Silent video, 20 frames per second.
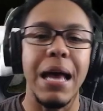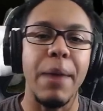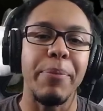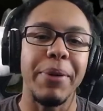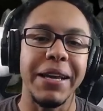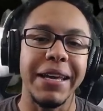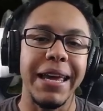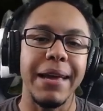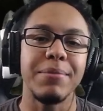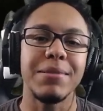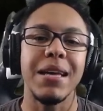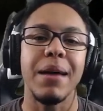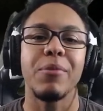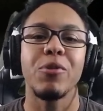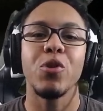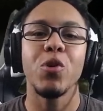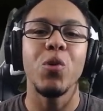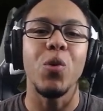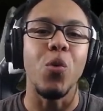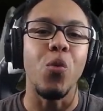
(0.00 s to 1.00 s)
happening Game Time
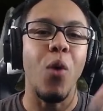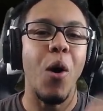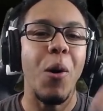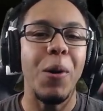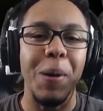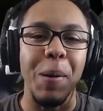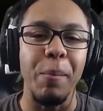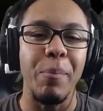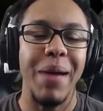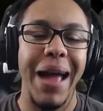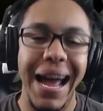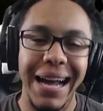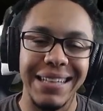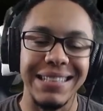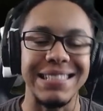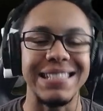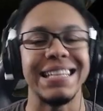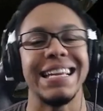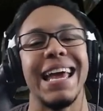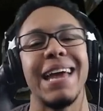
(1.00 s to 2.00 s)
crew welcome
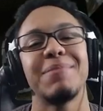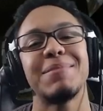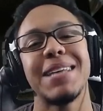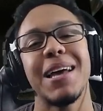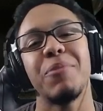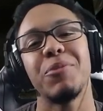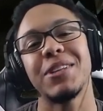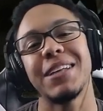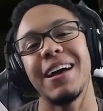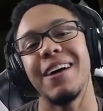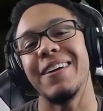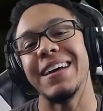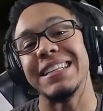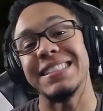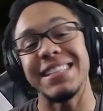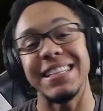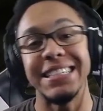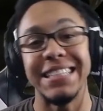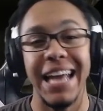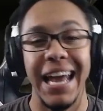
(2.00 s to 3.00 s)
back to Game Time with Kyle and
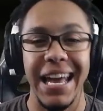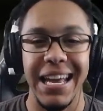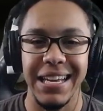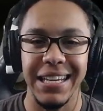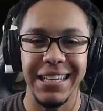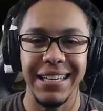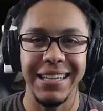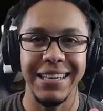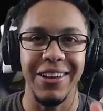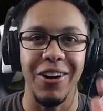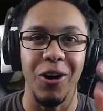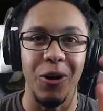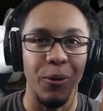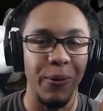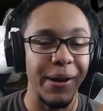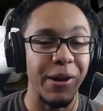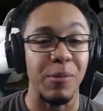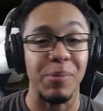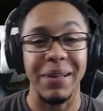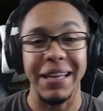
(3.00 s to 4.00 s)
today y'all
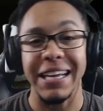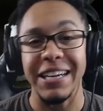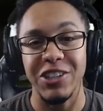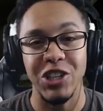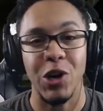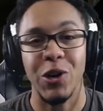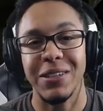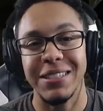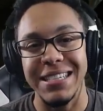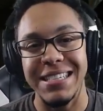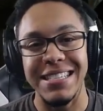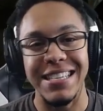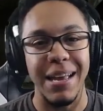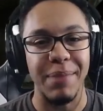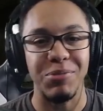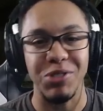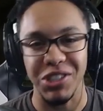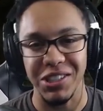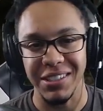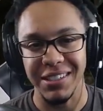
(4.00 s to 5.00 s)
we are playing Dark
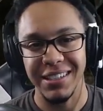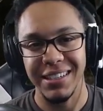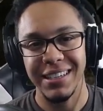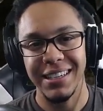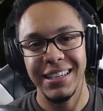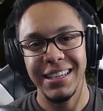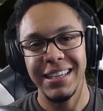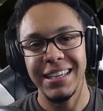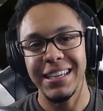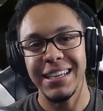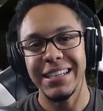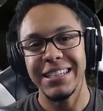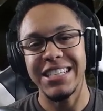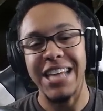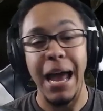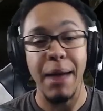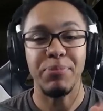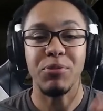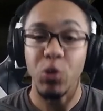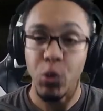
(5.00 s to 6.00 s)
Deception
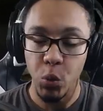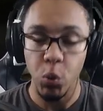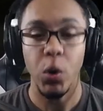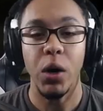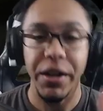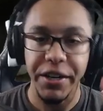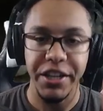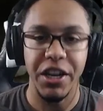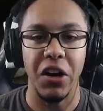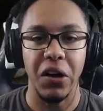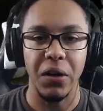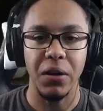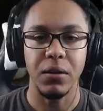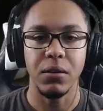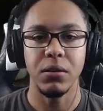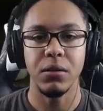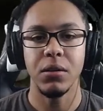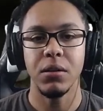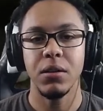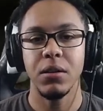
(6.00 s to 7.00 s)
chapter 1 y'all
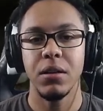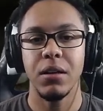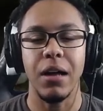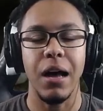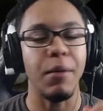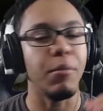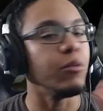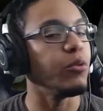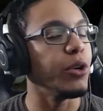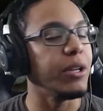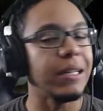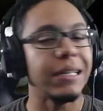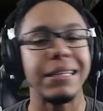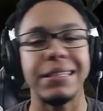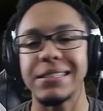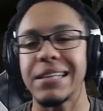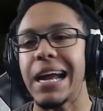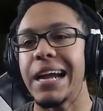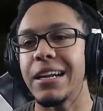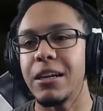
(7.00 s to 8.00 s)
I'm really
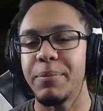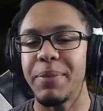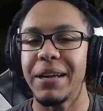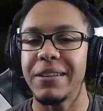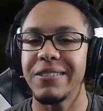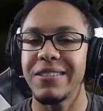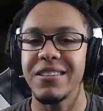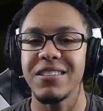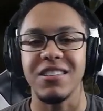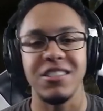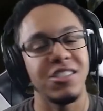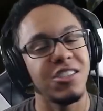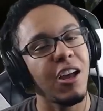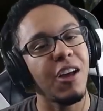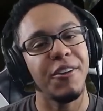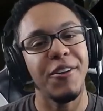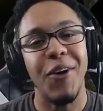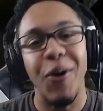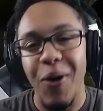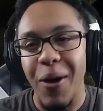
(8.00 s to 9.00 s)
excited about this because
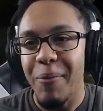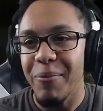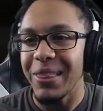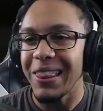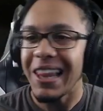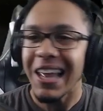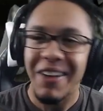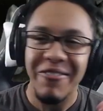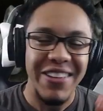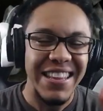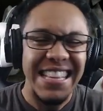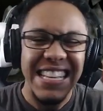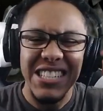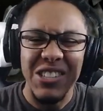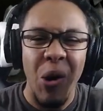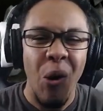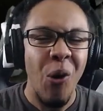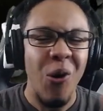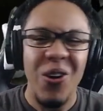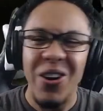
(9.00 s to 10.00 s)
y'all know I'm loving this
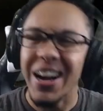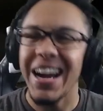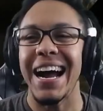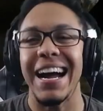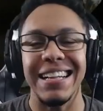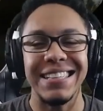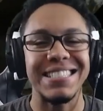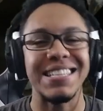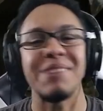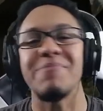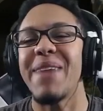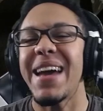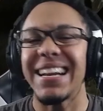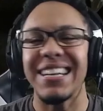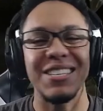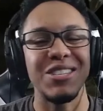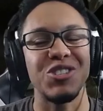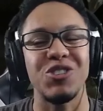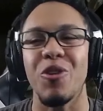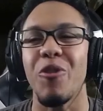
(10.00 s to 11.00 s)
horror content man
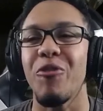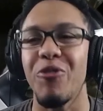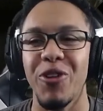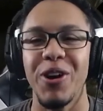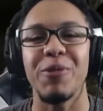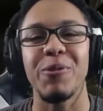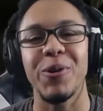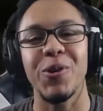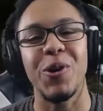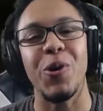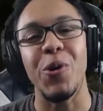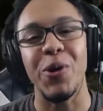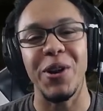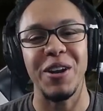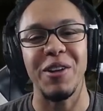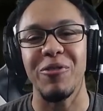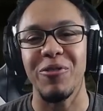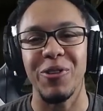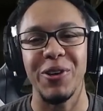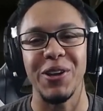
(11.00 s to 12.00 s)
it's so fun recording
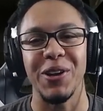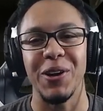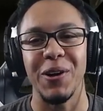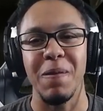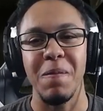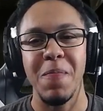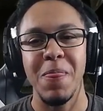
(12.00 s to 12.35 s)
it for y'all